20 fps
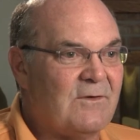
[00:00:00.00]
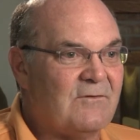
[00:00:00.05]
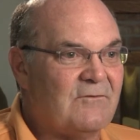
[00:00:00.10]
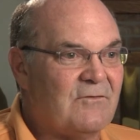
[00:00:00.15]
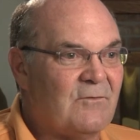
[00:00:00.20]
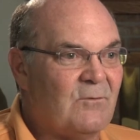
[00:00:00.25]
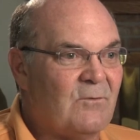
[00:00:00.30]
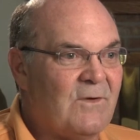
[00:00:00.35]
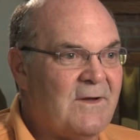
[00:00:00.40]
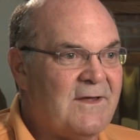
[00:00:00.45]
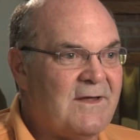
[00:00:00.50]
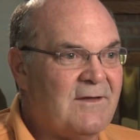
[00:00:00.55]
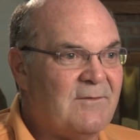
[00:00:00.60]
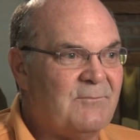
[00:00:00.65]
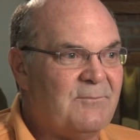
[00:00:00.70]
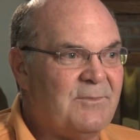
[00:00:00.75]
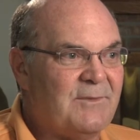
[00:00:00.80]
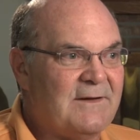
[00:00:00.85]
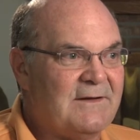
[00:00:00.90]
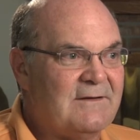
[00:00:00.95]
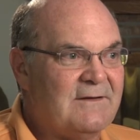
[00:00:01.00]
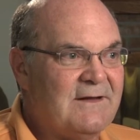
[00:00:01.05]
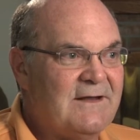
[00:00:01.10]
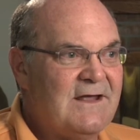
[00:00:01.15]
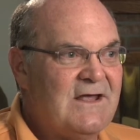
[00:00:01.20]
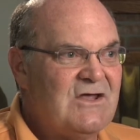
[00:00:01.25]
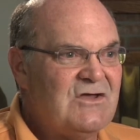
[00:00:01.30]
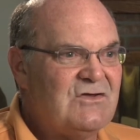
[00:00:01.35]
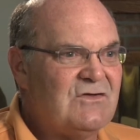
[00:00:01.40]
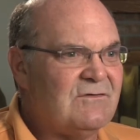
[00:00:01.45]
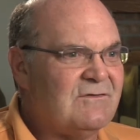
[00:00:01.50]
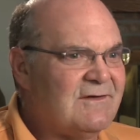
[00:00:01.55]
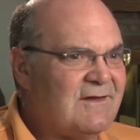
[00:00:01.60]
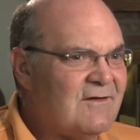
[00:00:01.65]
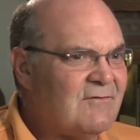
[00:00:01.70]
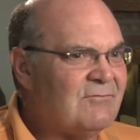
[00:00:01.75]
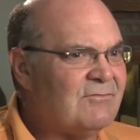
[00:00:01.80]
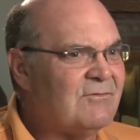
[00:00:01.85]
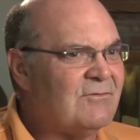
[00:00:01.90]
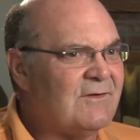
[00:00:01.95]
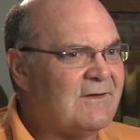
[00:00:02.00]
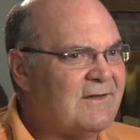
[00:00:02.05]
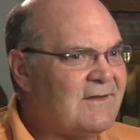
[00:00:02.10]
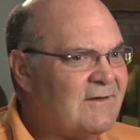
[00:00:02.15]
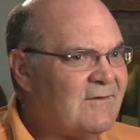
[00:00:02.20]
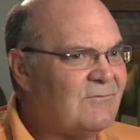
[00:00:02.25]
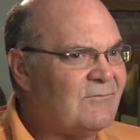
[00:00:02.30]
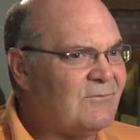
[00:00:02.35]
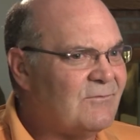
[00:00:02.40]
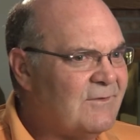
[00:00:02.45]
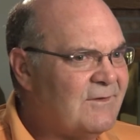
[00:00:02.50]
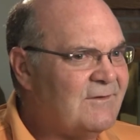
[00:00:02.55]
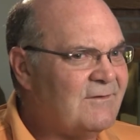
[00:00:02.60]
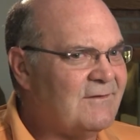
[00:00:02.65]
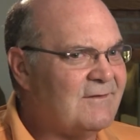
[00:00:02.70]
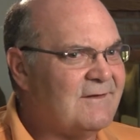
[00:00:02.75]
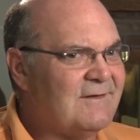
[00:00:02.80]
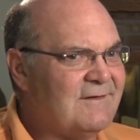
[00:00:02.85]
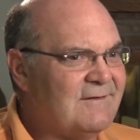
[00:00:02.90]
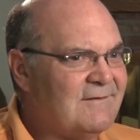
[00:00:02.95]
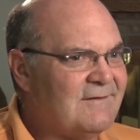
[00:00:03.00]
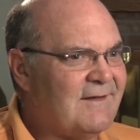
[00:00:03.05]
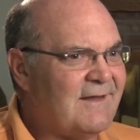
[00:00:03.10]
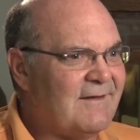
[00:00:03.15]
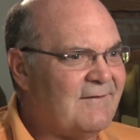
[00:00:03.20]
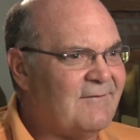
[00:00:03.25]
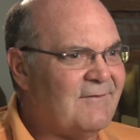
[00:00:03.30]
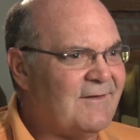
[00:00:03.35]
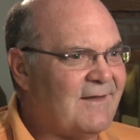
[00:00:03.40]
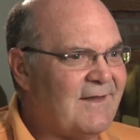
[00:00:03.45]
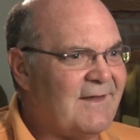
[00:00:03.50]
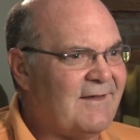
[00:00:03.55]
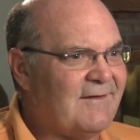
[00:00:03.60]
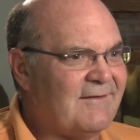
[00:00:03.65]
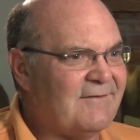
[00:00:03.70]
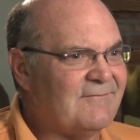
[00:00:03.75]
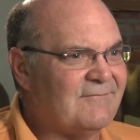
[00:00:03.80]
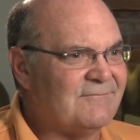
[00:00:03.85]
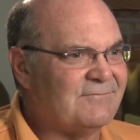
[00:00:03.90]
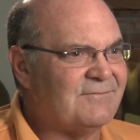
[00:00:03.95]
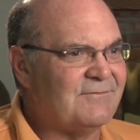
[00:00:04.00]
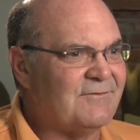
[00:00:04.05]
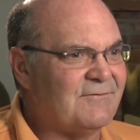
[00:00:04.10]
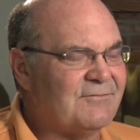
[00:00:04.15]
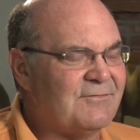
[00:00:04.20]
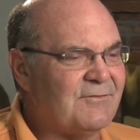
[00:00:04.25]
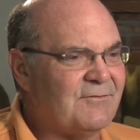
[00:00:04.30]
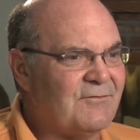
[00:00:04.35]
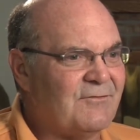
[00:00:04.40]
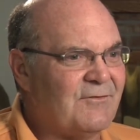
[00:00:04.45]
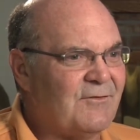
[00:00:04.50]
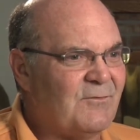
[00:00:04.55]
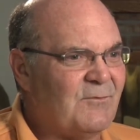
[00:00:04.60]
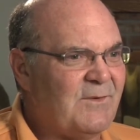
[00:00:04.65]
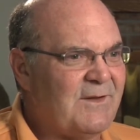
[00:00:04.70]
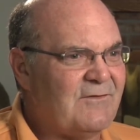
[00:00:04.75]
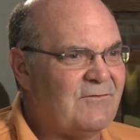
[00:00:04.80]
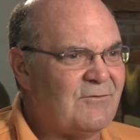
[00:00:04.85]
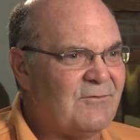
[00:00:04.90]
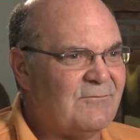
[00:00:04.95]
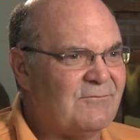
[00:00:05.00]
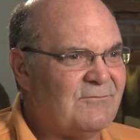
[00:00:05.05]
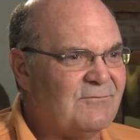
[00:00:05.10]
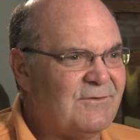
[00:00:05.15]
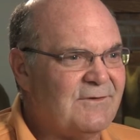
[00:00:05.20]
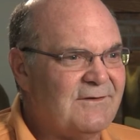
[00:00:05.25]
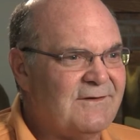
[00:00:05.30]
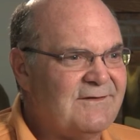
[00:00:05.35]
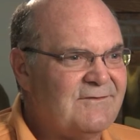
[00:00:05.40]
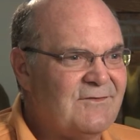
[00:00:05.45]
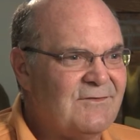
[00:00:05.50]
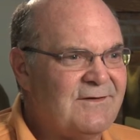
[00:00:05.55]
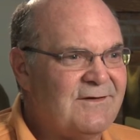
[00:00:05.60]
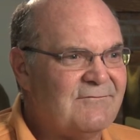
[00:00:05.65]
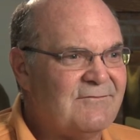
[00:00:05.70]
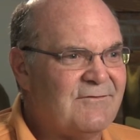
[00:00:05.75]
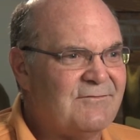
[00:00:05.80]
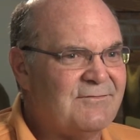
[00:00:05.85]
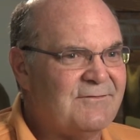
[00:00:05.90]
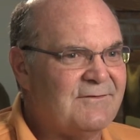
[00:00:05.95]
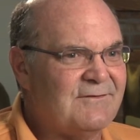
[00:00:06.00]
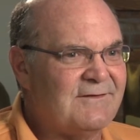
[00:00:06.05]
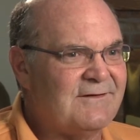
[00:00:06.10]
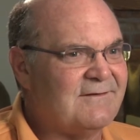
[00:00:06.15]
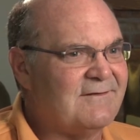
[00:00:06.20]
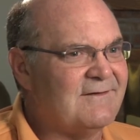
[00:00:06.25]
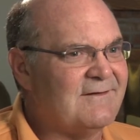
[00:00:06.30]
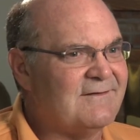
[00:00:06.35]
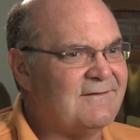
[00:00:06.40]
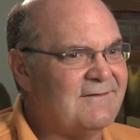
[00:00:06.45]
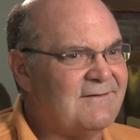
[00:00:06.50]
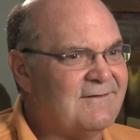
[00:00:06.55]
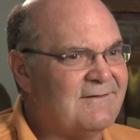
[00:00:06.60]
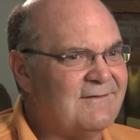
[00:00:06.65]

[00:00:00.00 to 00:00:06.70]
wears away, but you never get really, for the first few weeks, you really don't have the feeling that